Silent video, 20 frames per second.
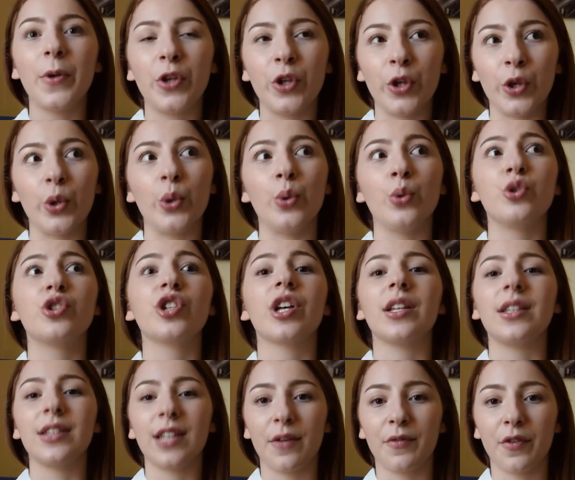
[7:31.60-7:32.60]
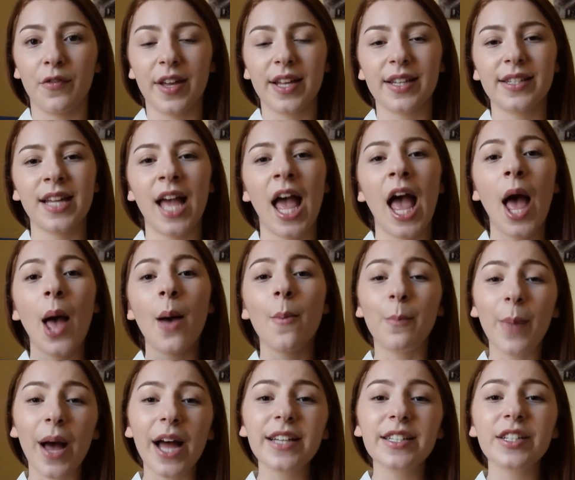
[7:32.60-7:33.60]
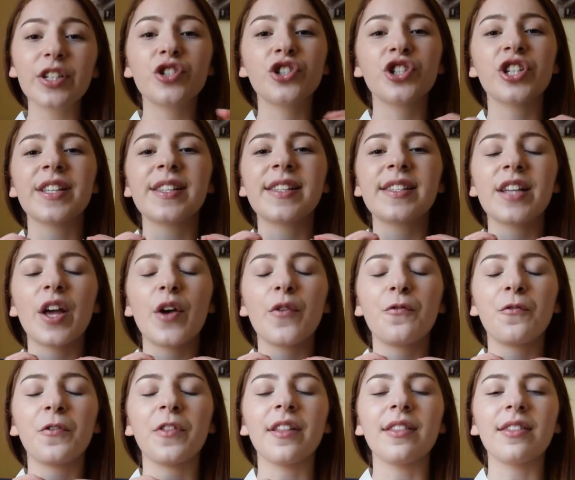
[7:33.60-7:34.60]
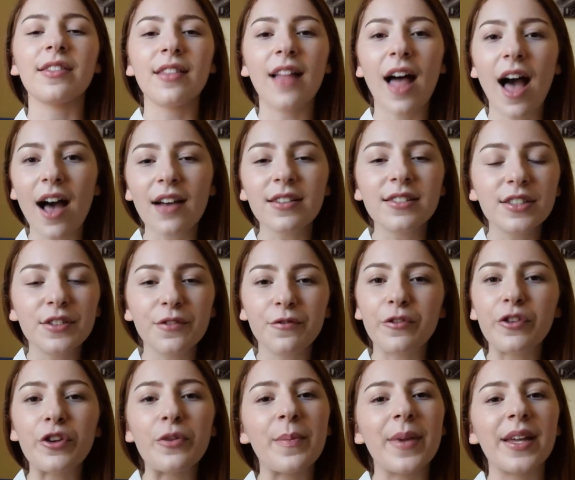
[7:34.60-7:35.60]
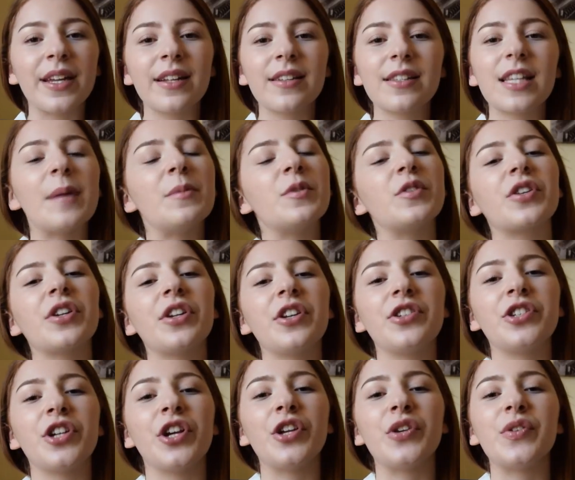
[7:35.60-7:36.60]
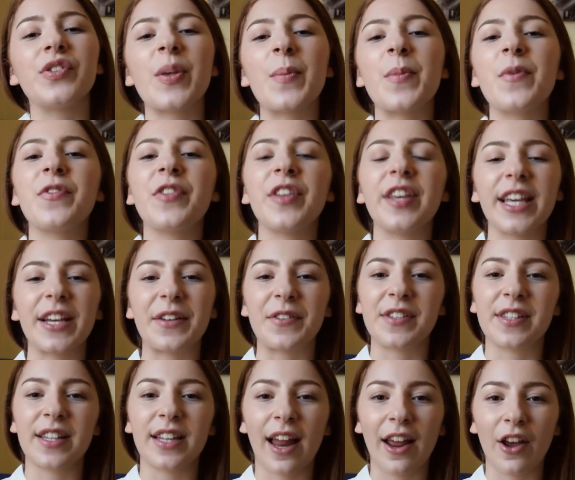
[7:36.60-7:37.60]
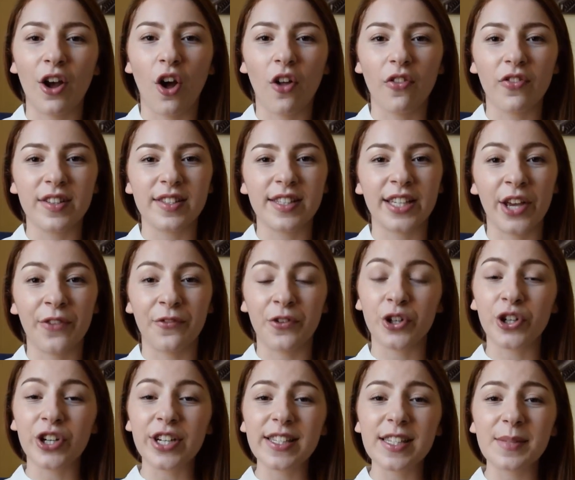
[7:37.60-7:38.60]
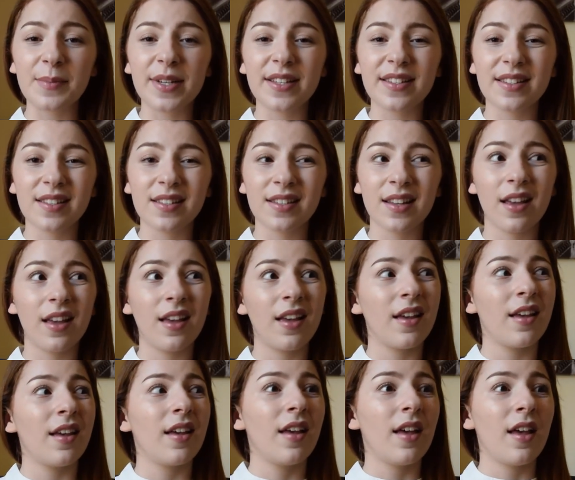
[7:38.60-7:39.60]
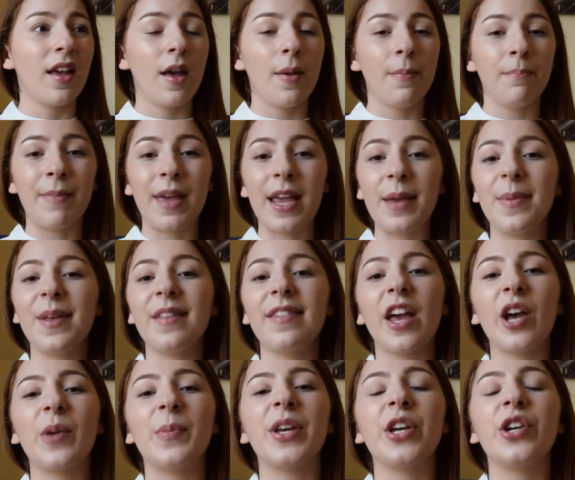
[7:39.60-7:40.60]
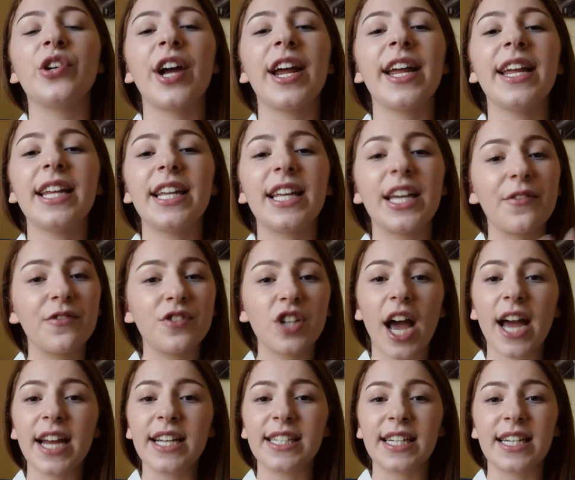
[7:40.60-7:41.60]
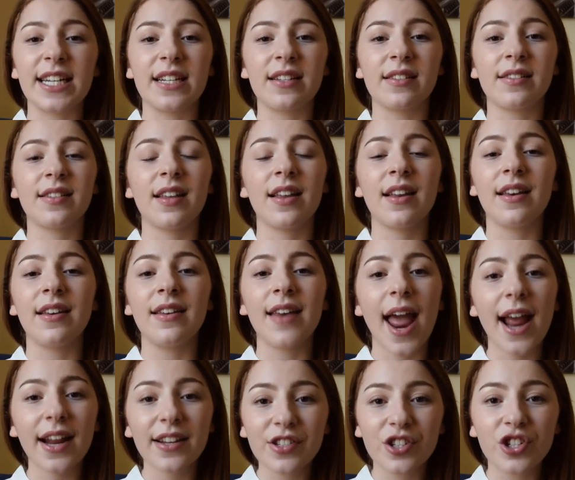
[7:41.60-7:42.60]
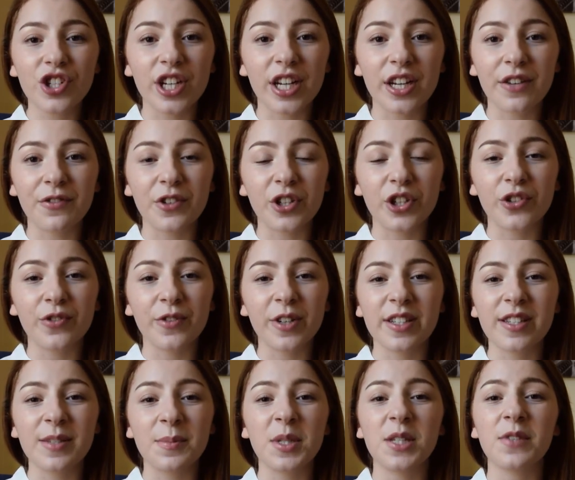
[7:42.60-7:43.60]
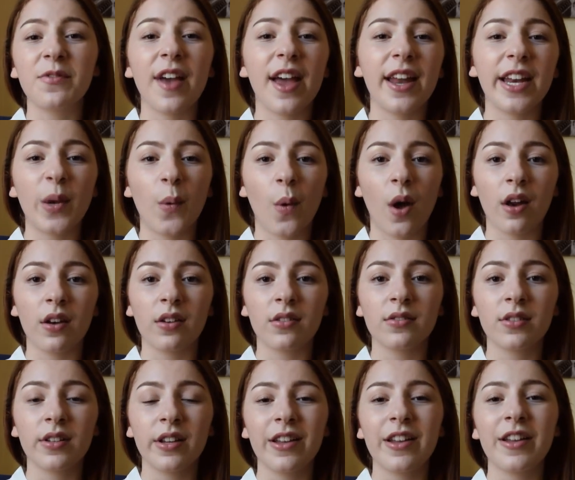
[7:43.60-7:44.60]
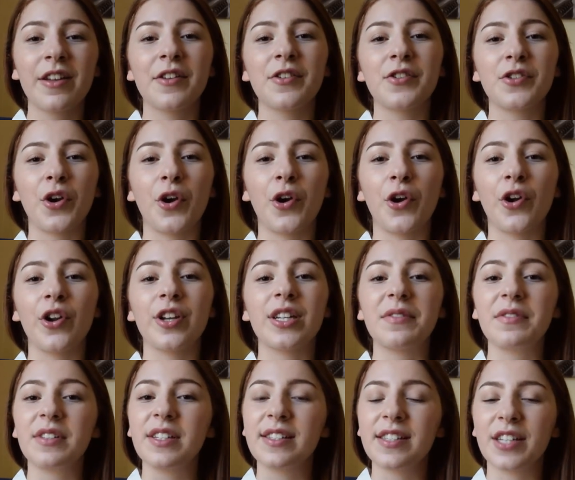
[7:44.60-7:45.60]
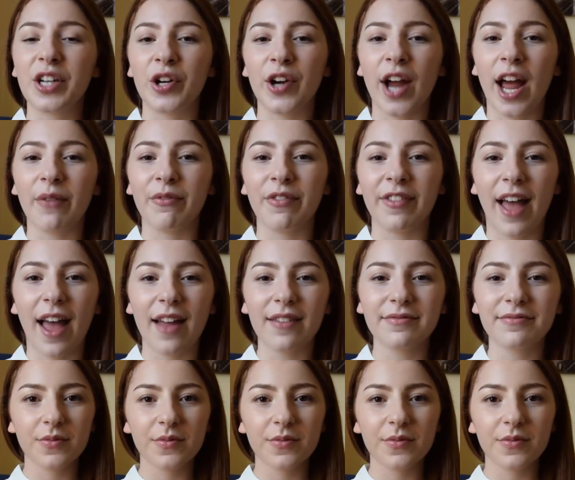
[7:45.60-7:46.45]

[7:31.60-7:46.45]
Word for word: Huge love of it. But just for the last few minutes, I'm just going to show you some of the gifts that I got this year for Christmas. Maybe there'll be great gift ideas next year for Christmas for anyone, so definitely stick around for that.